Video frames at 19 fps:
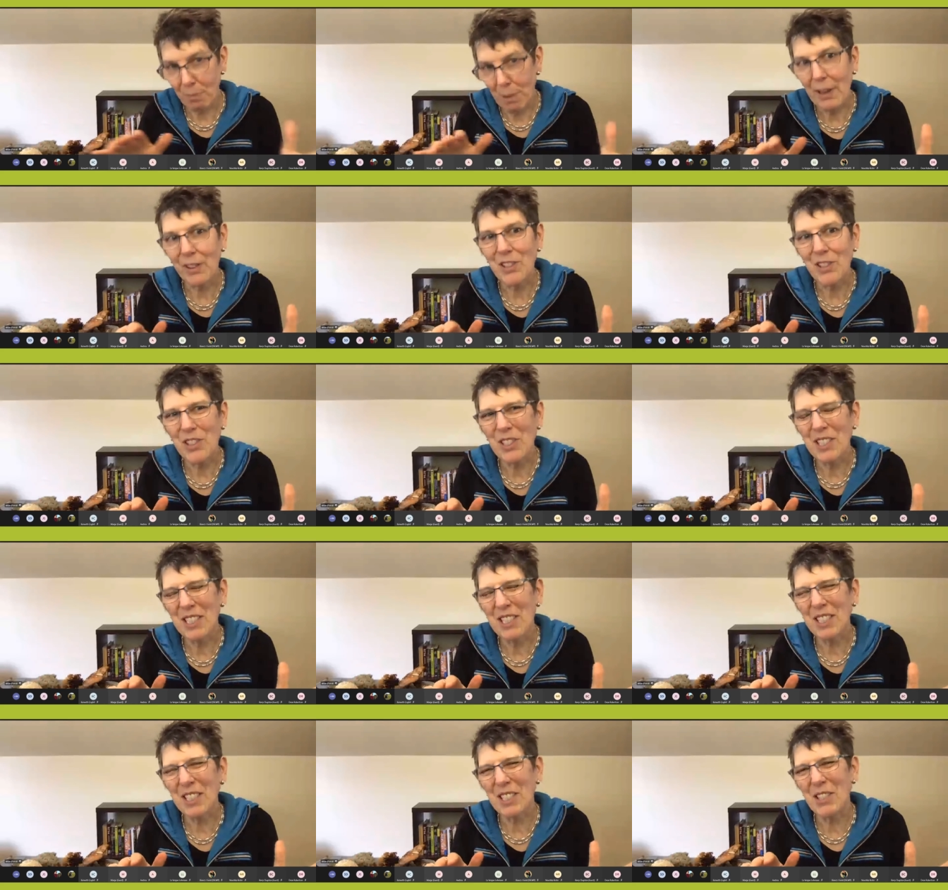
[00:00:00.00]
off
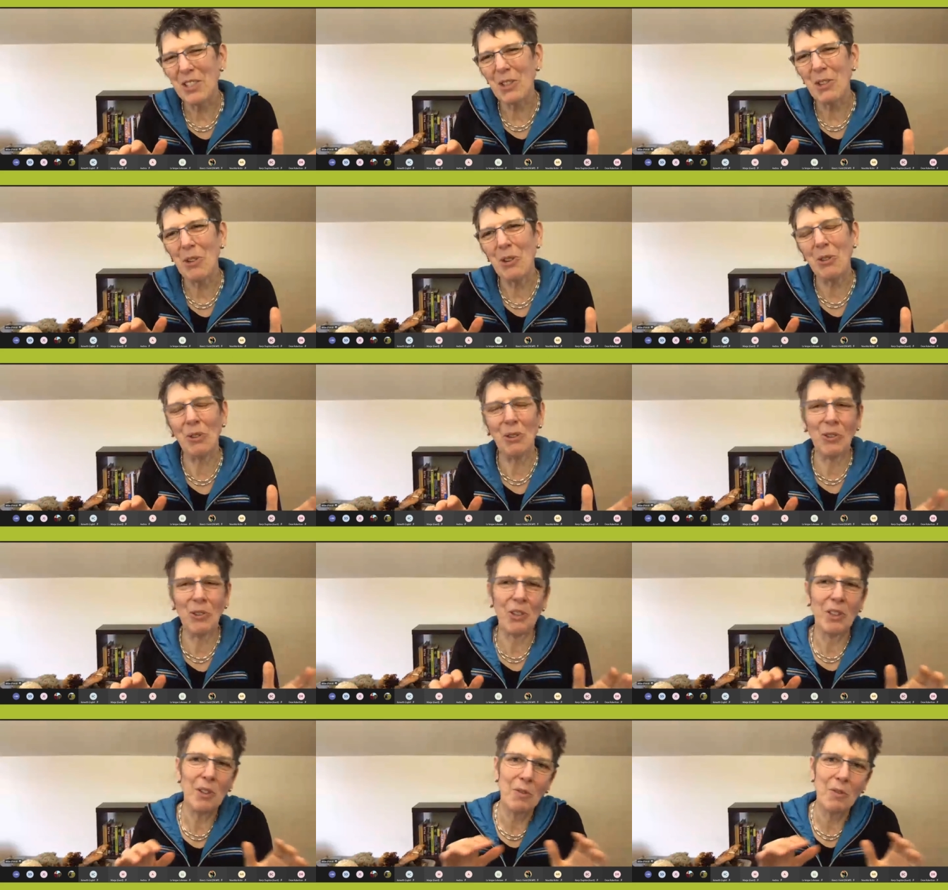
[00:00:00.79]
pathogens in the soil.
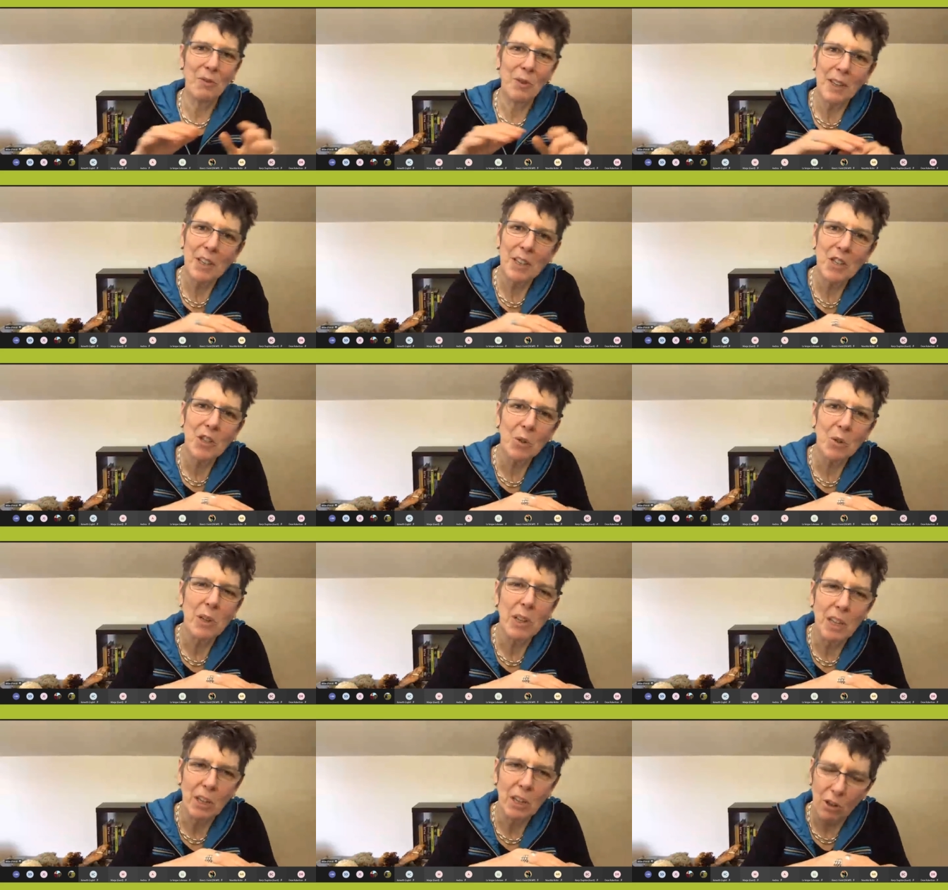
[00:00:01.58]
So the fungi
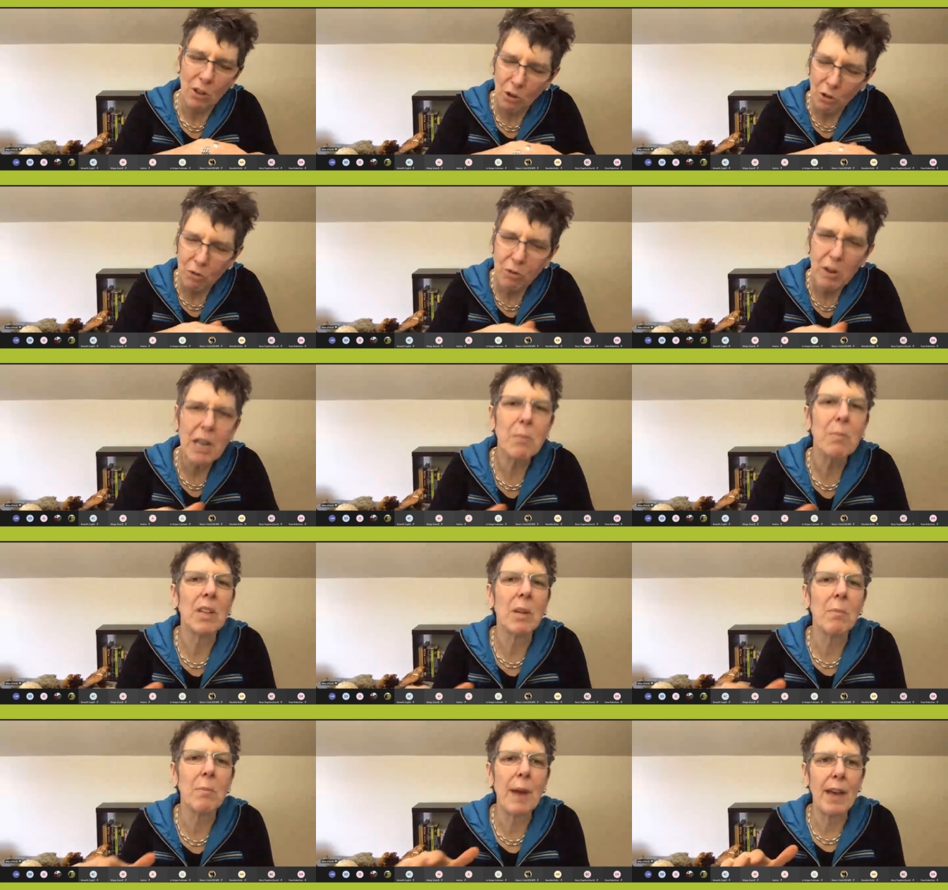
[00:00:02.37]
do an
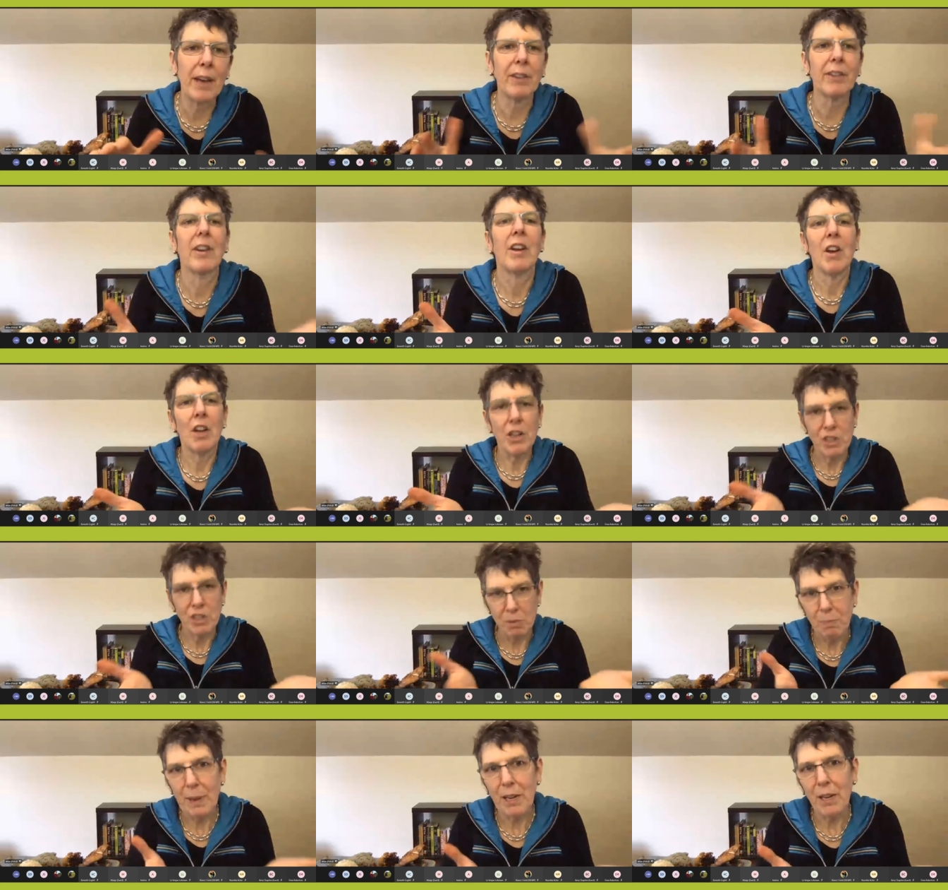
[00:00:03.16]
incredible amount
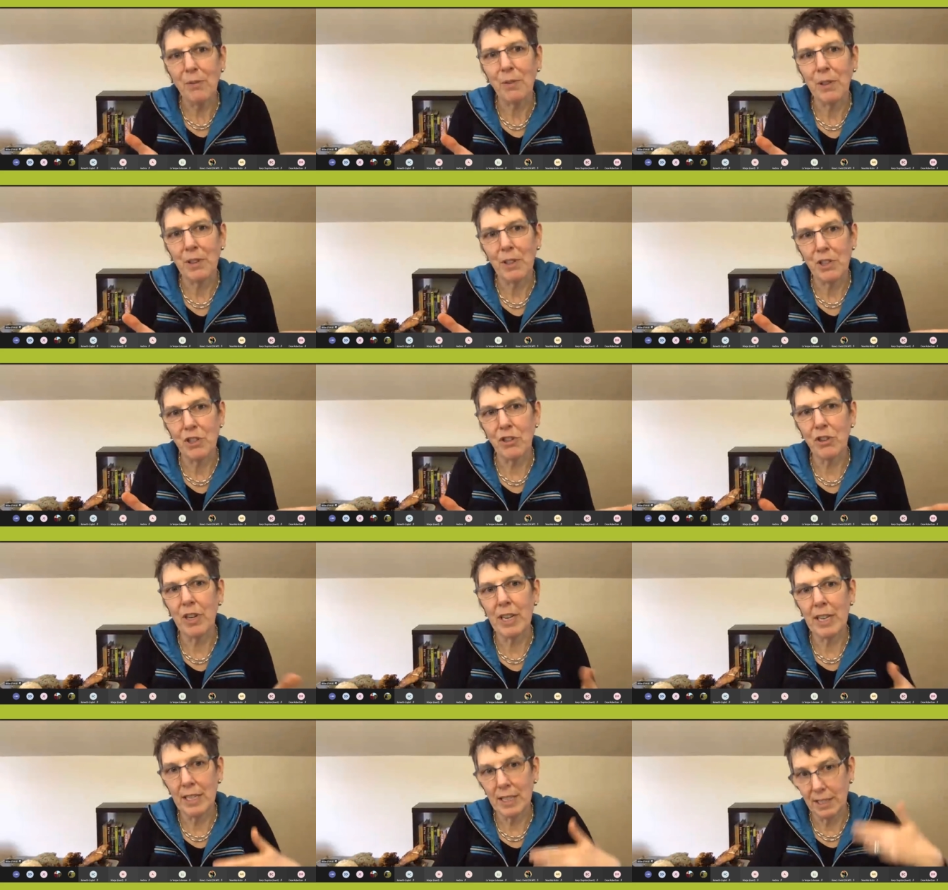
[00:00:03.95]
to benefit the
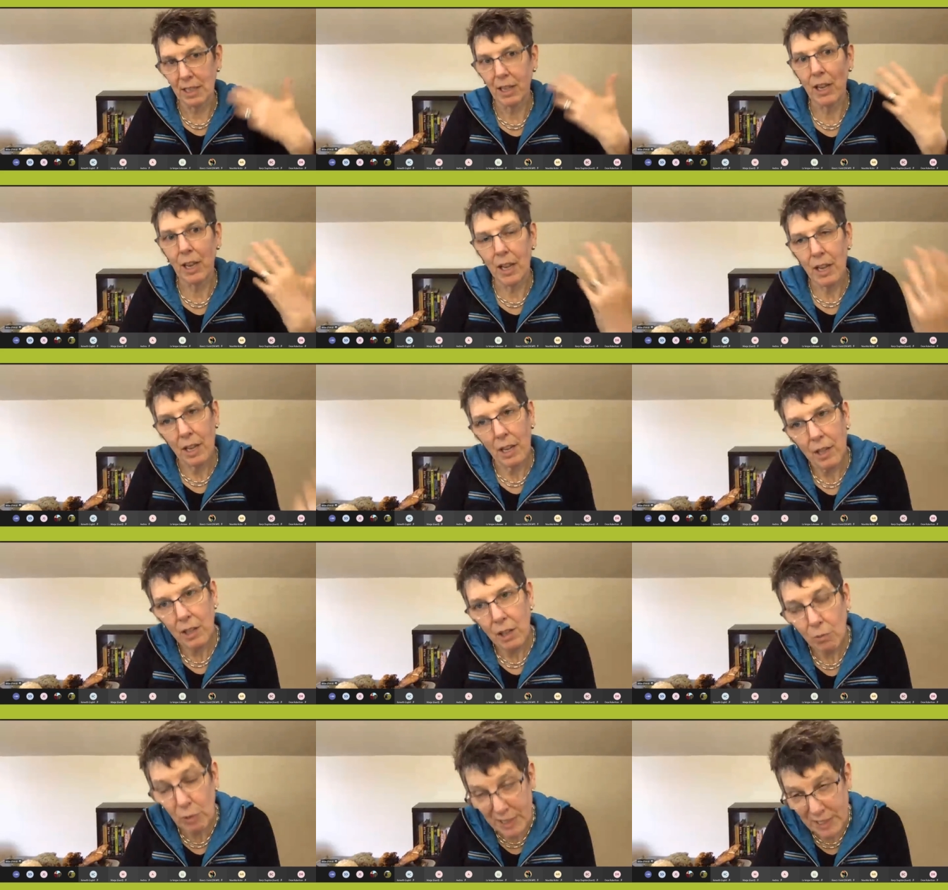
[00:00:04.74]
tree's
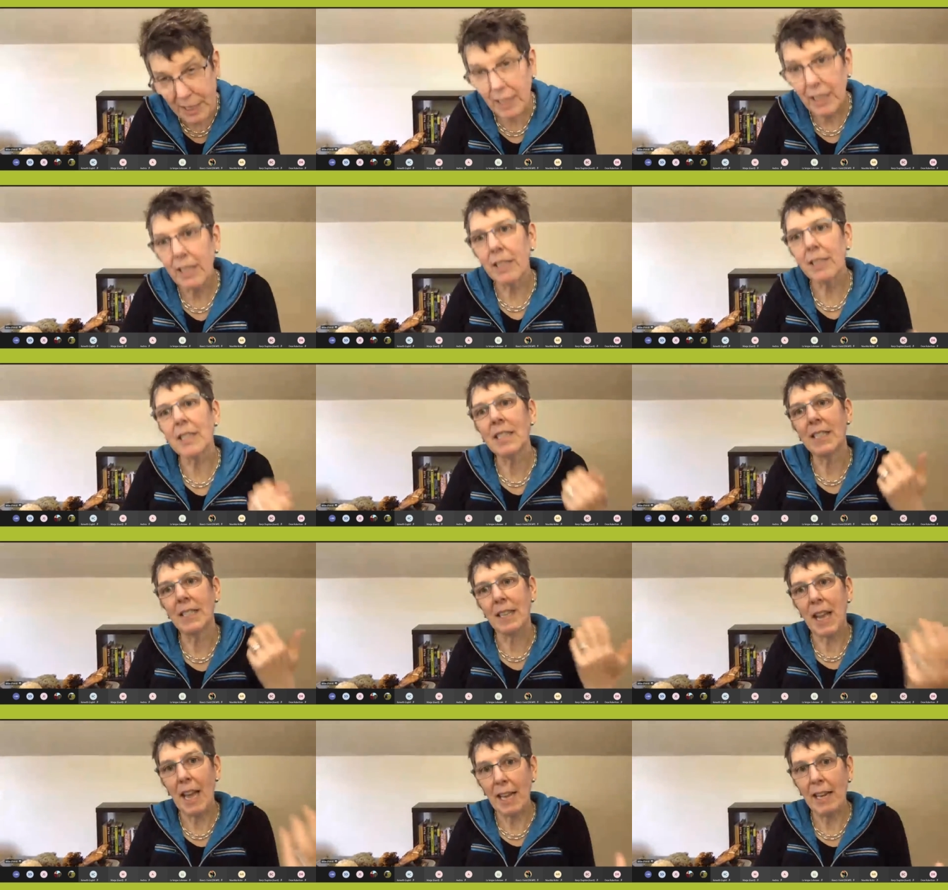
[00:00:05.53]

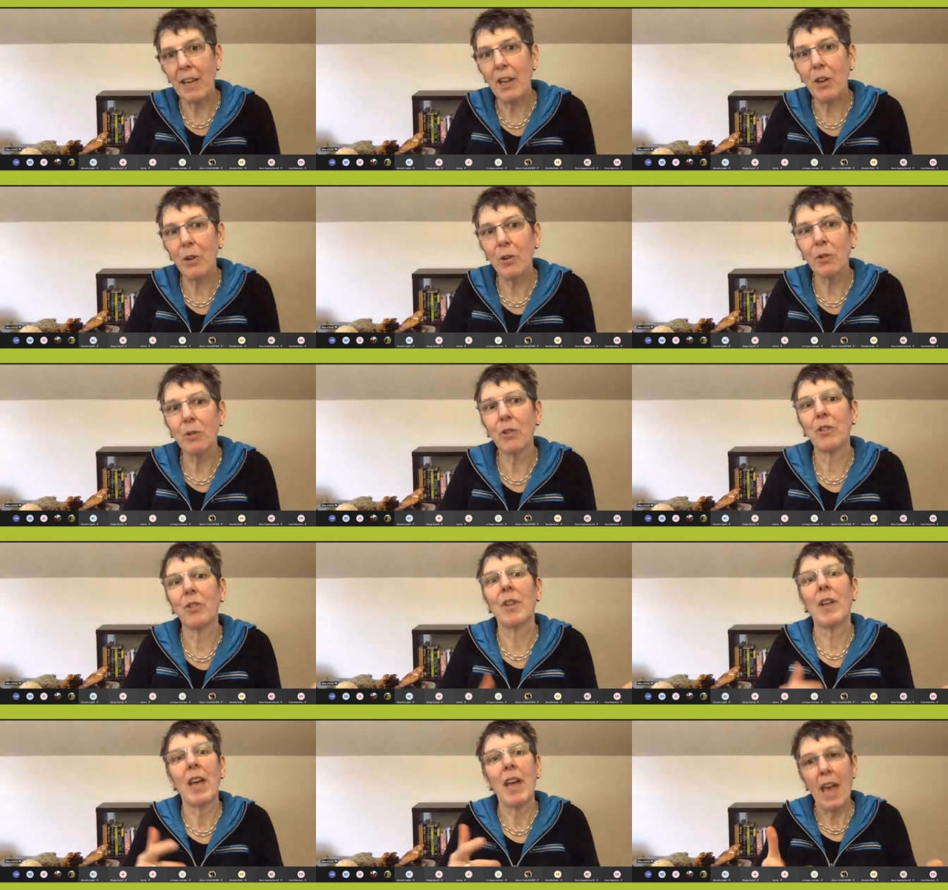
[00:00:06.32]
resilience and
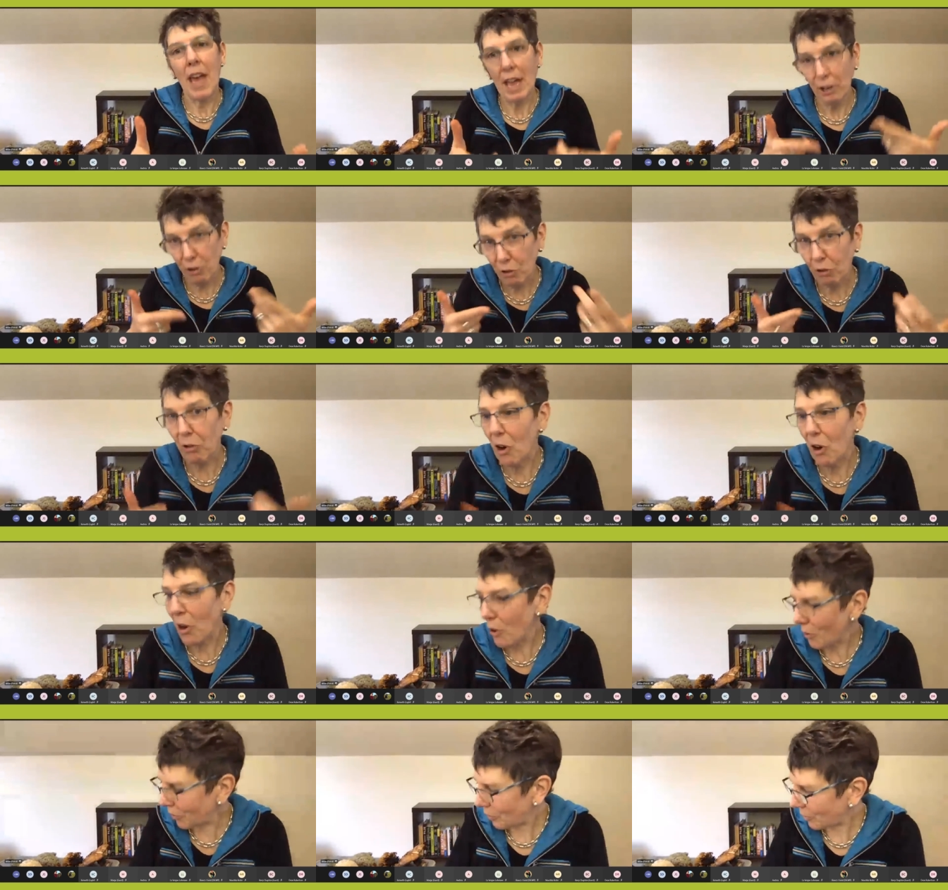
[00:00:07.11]
health and
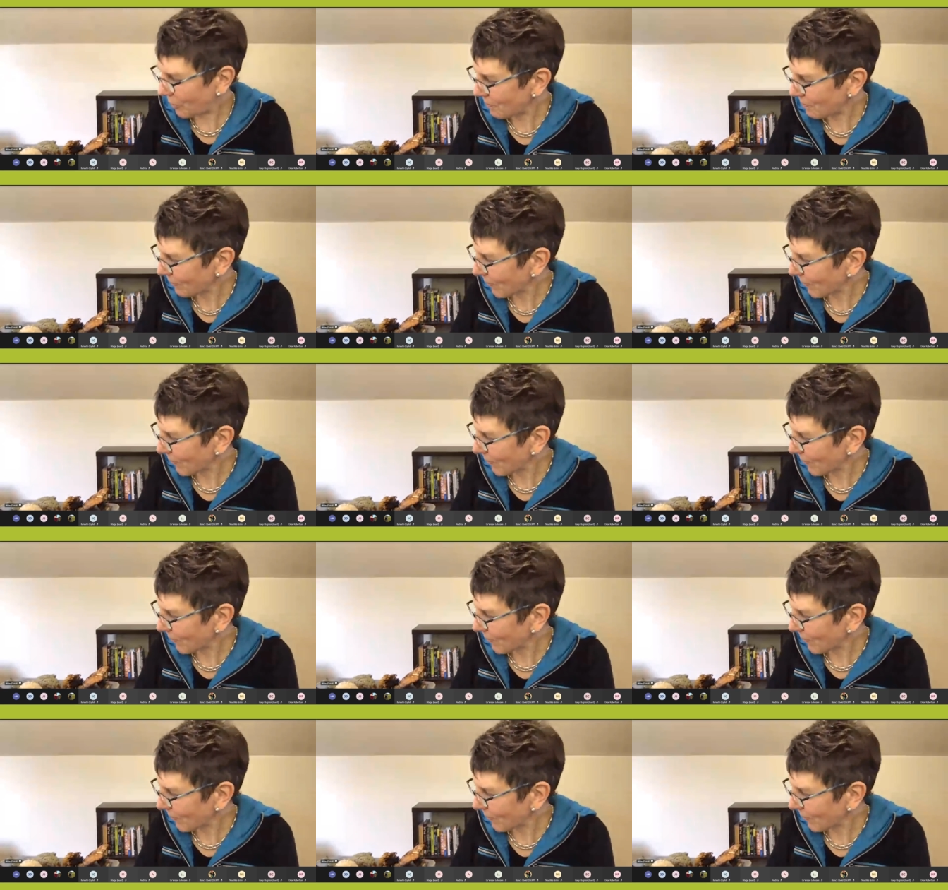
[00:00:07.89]
growth.